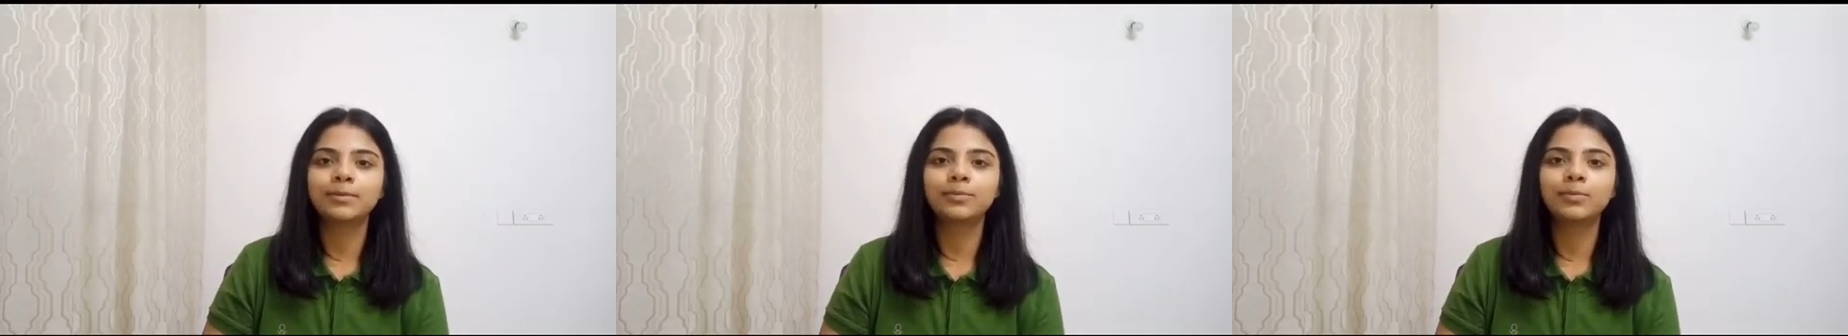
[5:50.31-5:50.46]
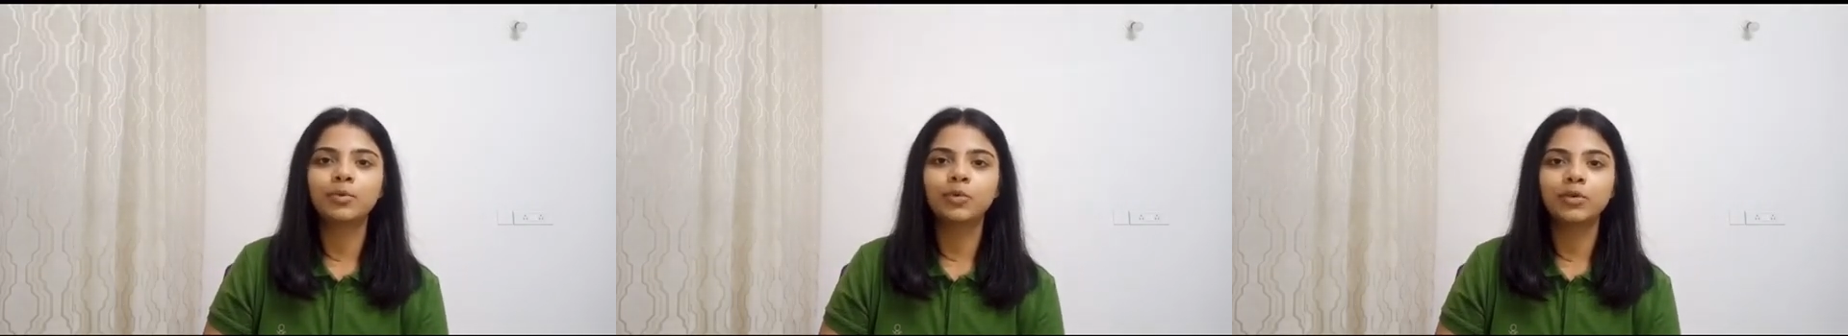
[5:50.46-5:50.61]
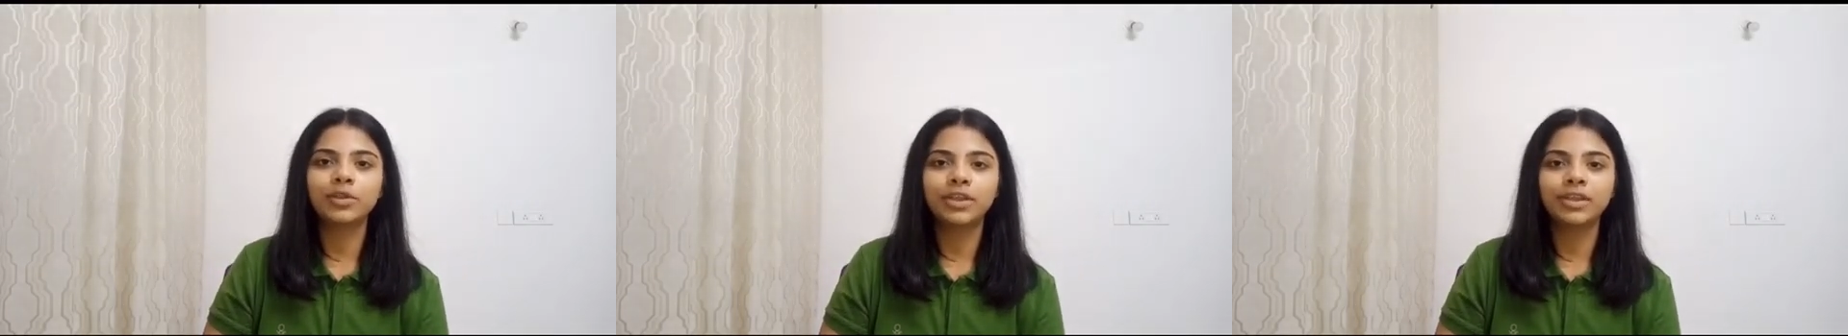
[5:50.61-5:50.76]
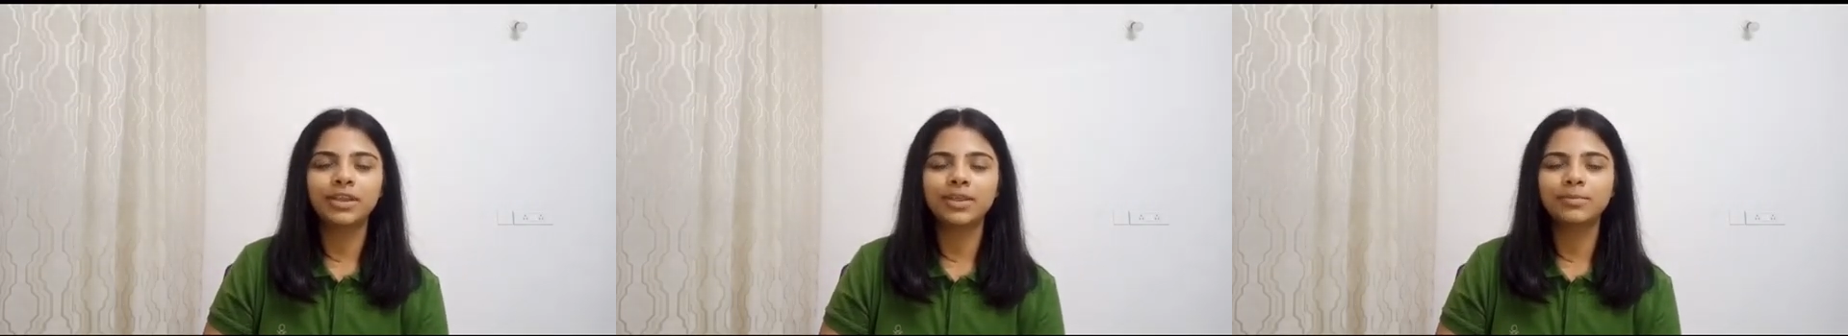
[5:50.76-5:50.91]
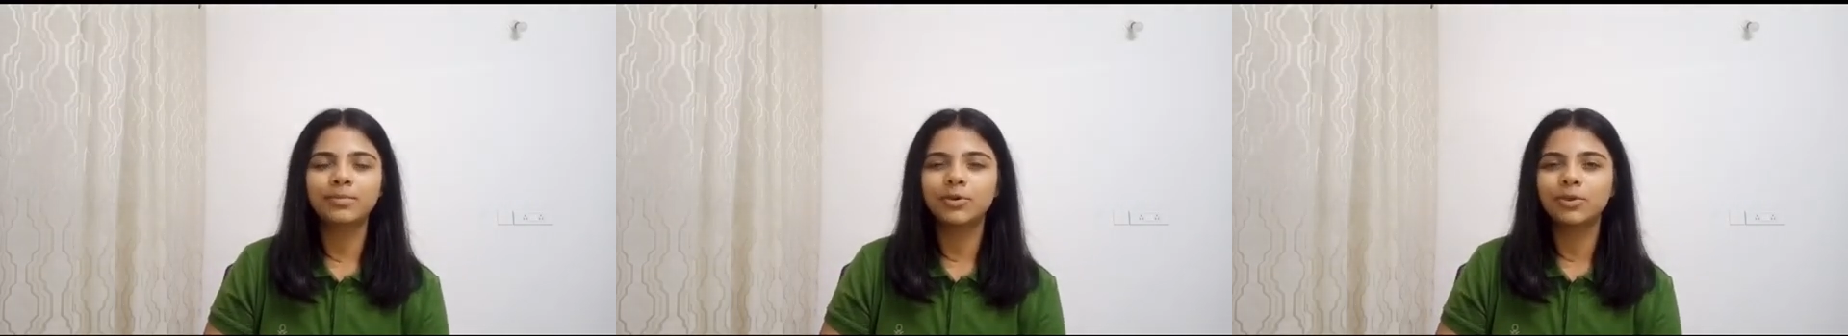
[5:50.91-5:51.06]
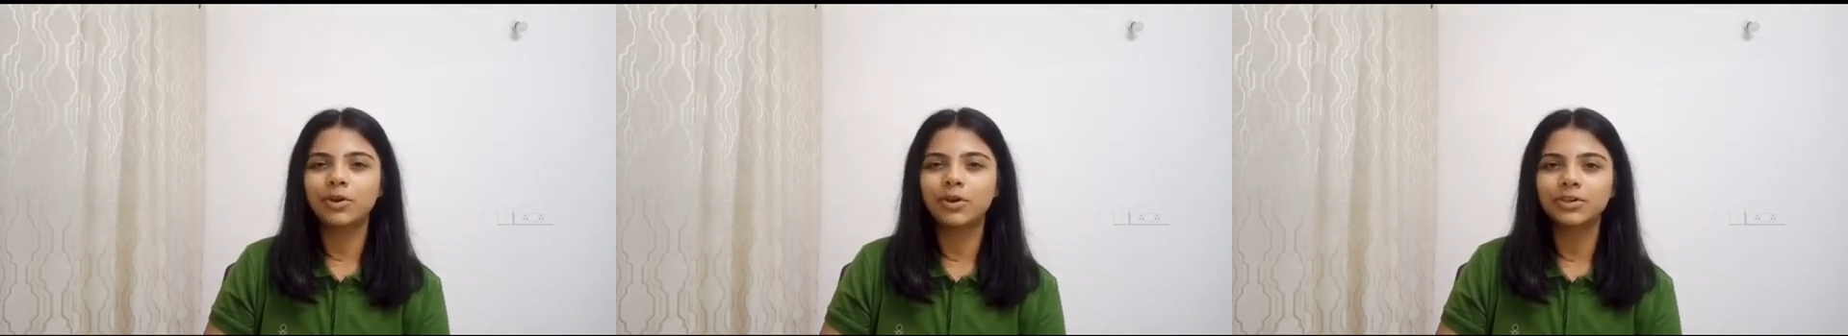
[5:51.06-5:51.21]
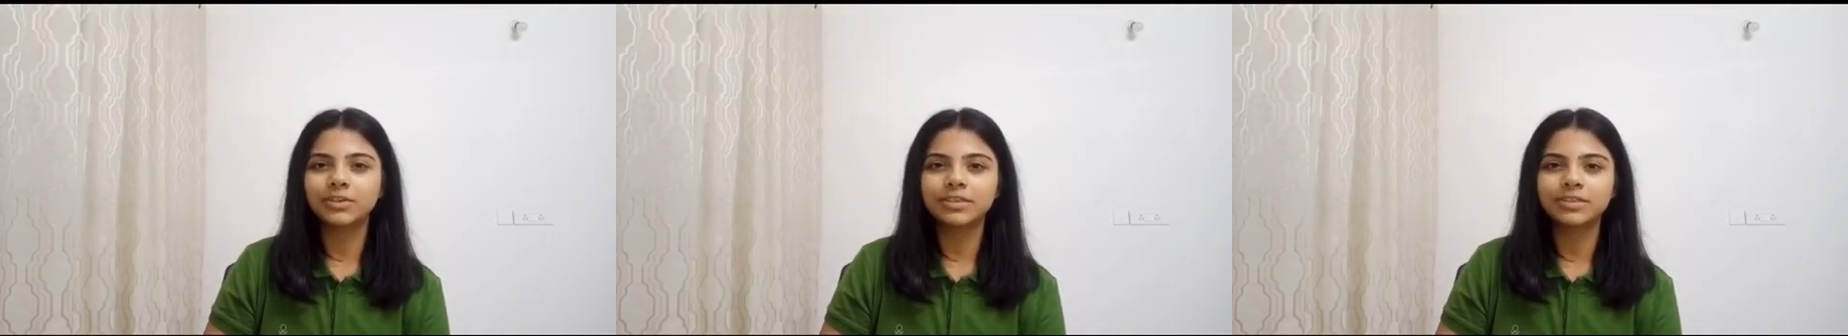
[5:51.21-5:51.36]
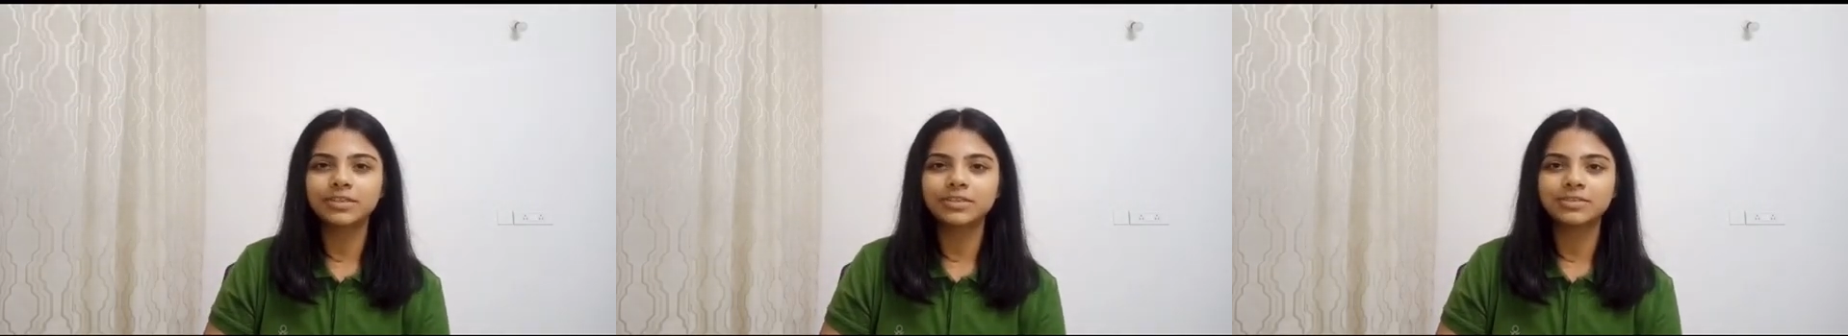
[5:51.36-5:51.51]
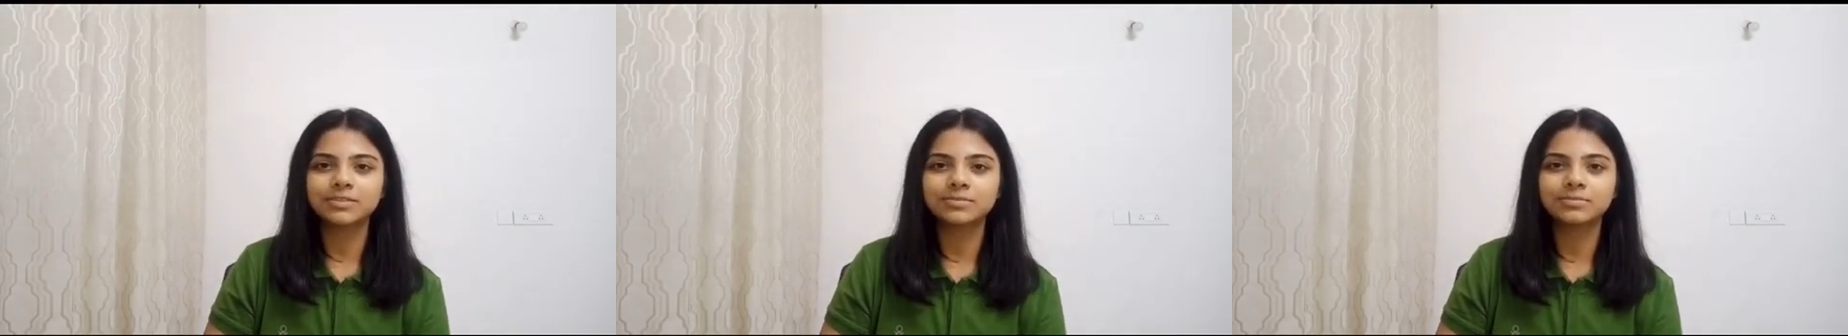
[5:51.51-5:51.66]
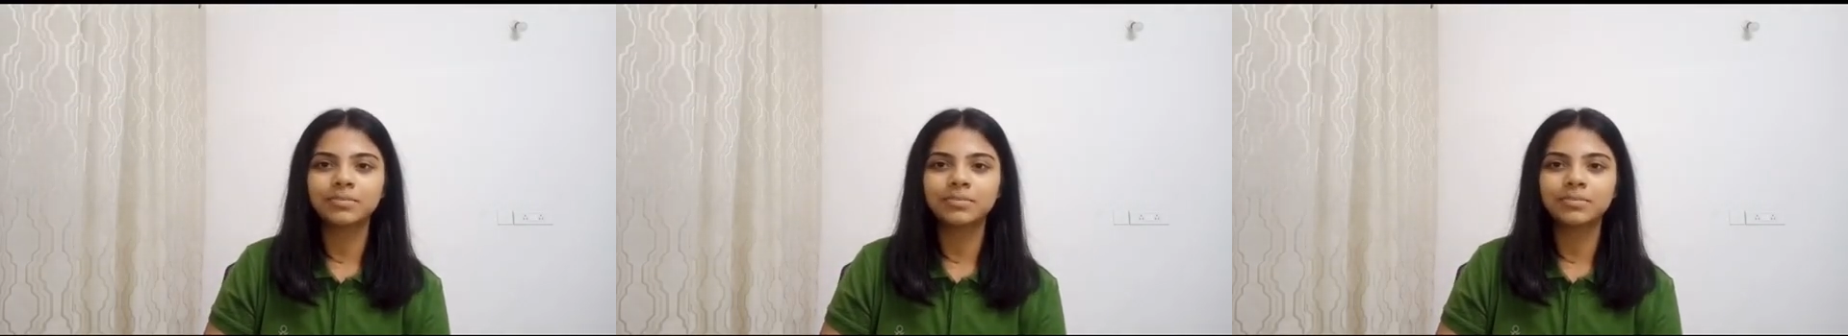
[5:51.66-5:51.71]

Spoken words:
boring and monotonous,